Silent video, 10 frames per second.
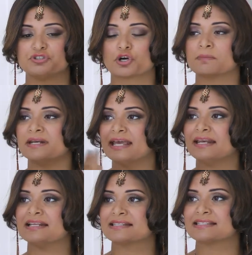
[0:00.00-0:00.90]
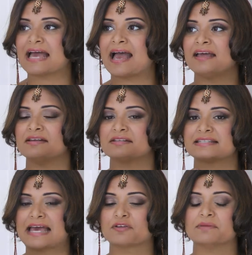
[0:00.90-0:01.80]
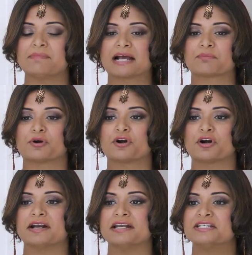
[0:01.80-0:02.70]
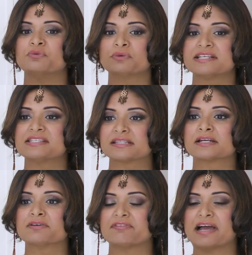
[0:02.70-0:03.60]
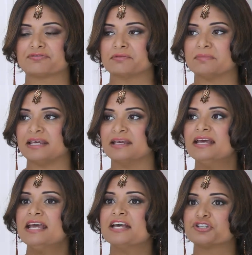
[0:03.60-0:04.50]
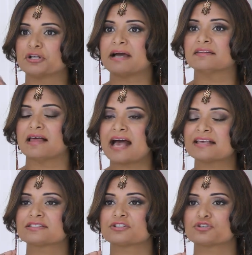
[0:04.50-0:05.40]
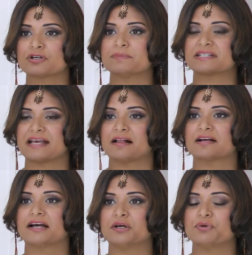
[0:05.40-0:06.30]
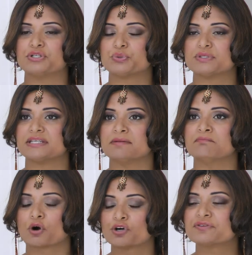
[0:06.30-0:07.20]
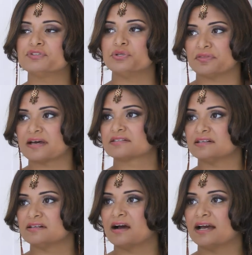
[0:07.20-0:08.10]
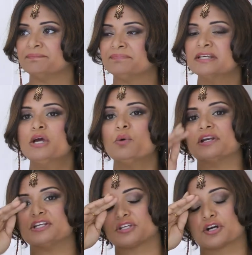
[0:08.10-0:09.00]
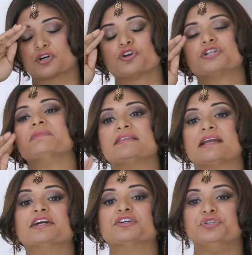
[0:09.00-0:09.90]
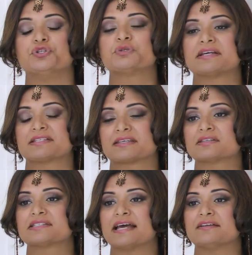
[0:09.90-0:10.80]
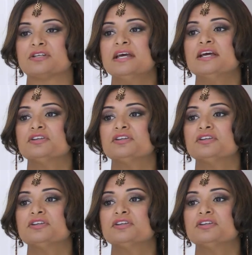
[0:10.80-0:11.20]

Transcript: germinated and sat on the back burner, and it didn't really solidify for me until my last trip to Calcutta, which was in March of 2009, when it occurred to me that I could use my skill set